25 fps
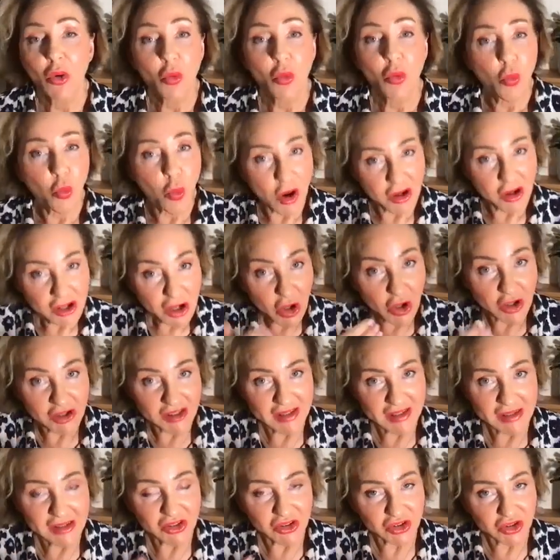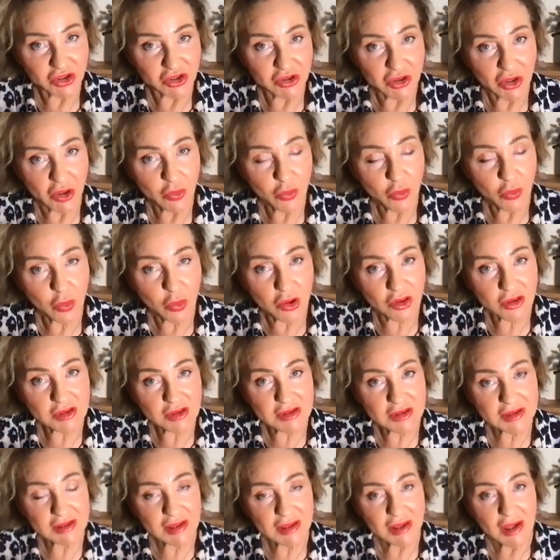what her signature note
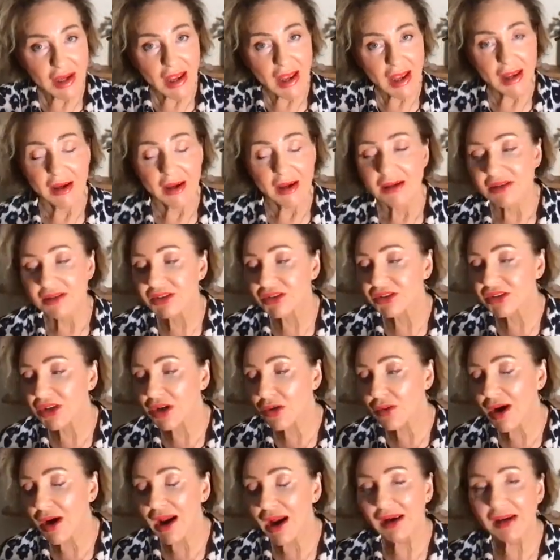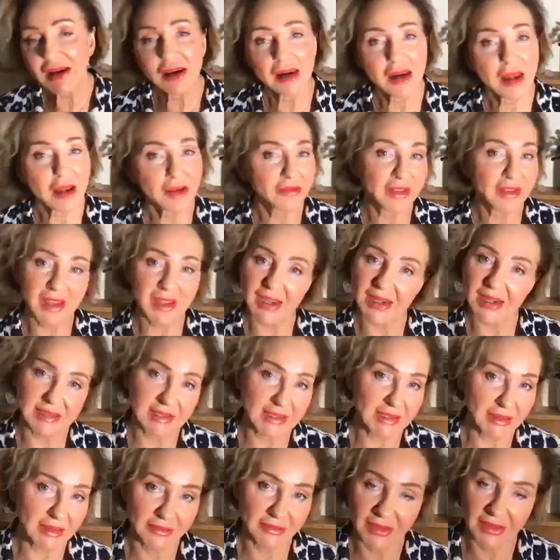was. So I love the
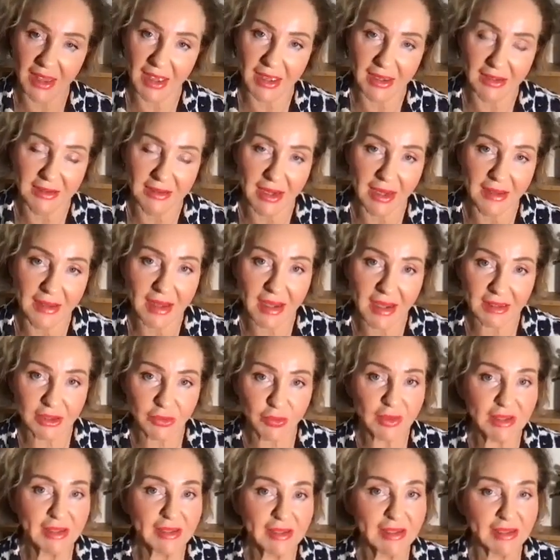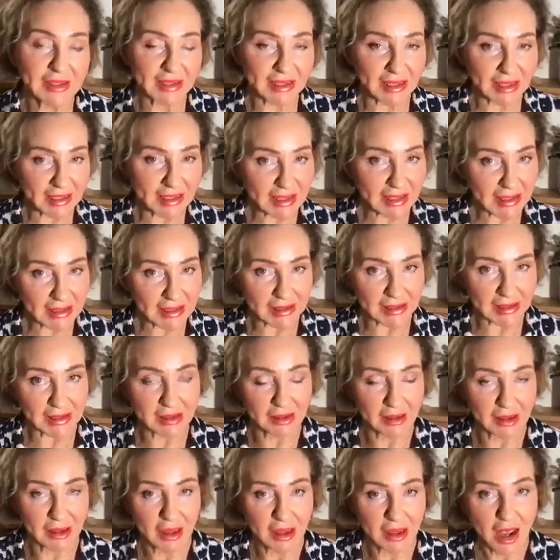idea of that. And that's really the
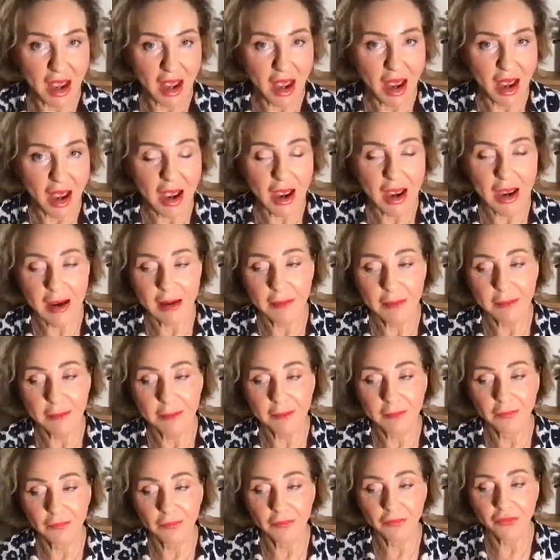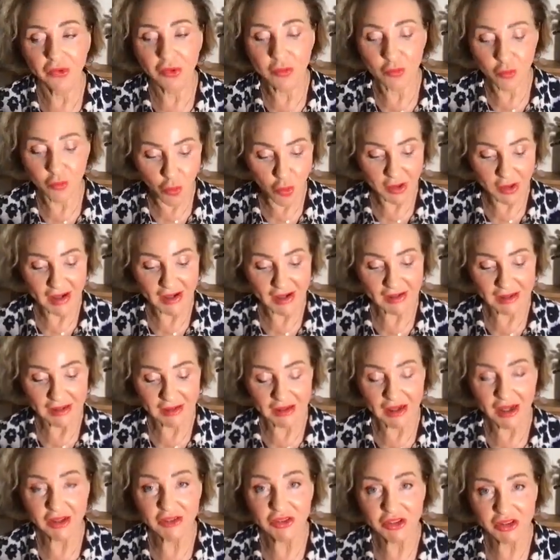key, from what I
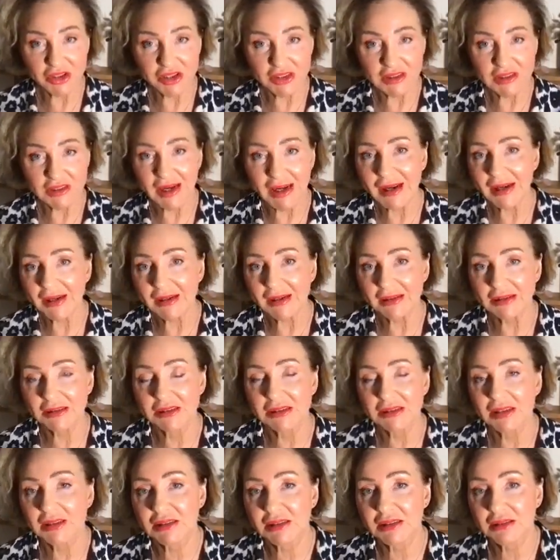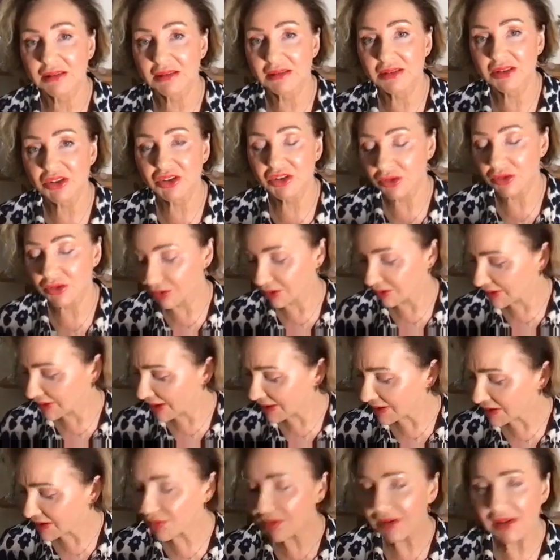can understand, Stewart,
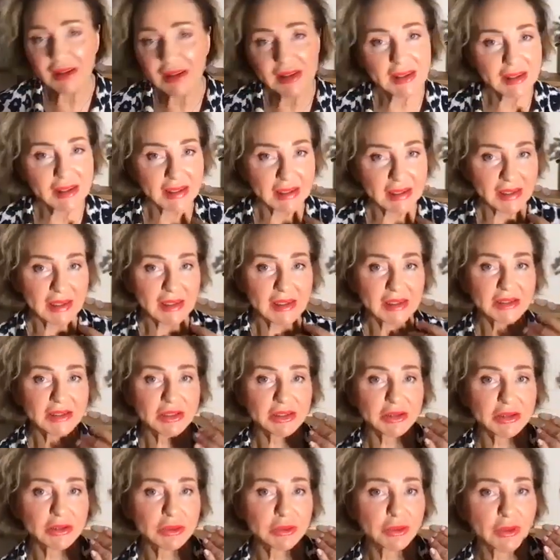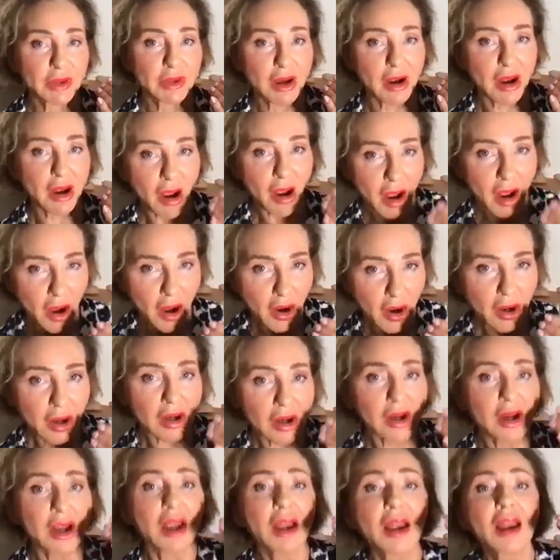that's really the key to
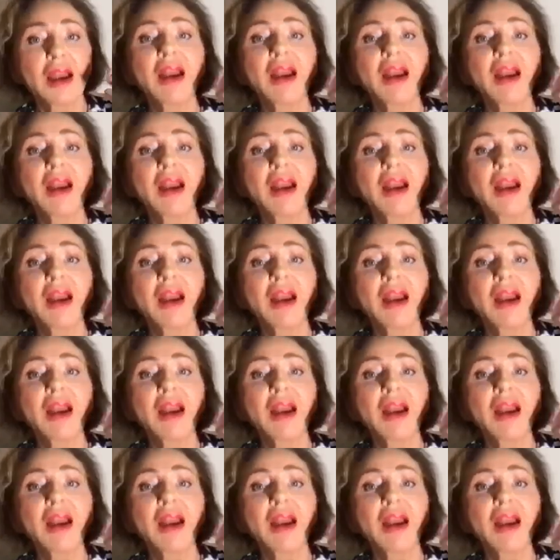our